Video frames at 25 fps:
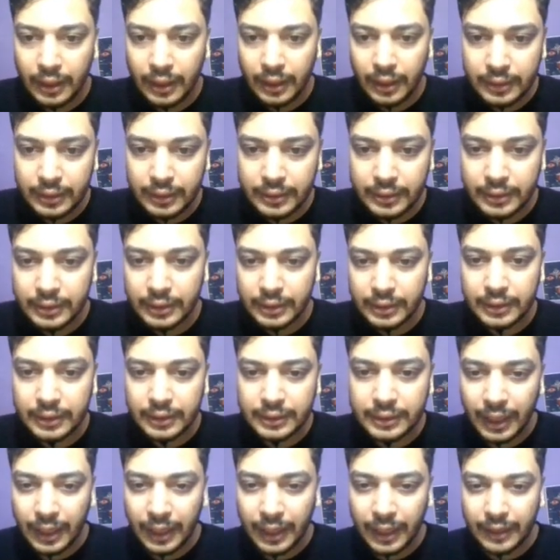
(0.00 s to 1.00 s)
let's
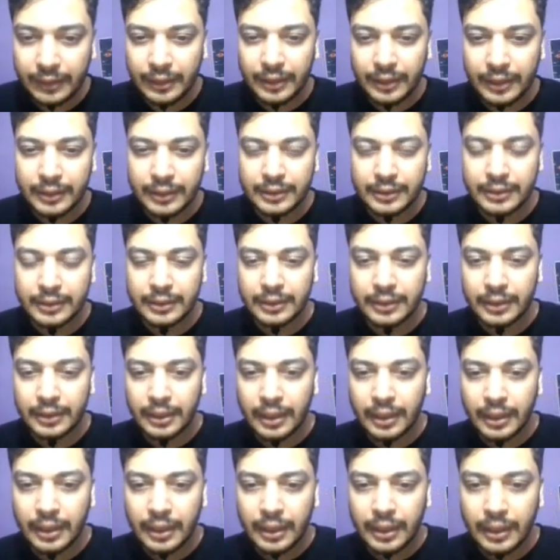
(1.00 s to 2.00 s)
inside this,
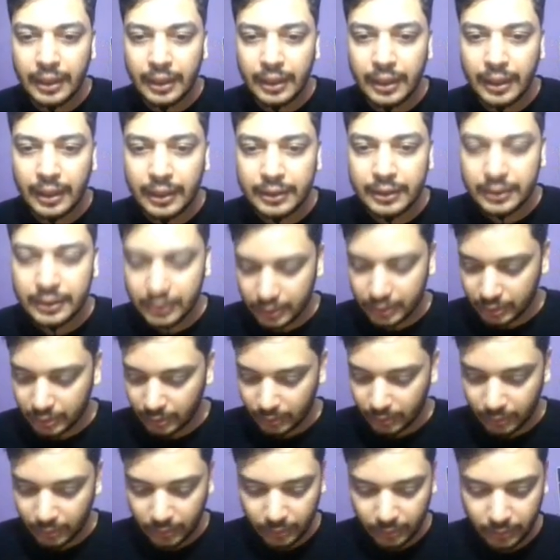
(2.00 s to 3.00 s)
let's
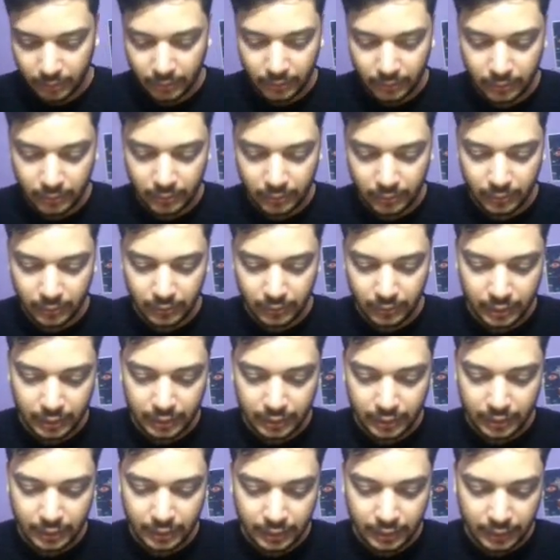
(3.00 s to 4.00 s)
show
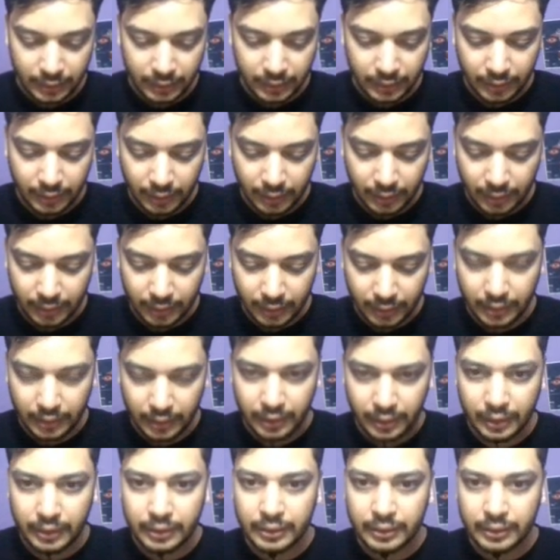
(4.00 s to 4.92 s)
turn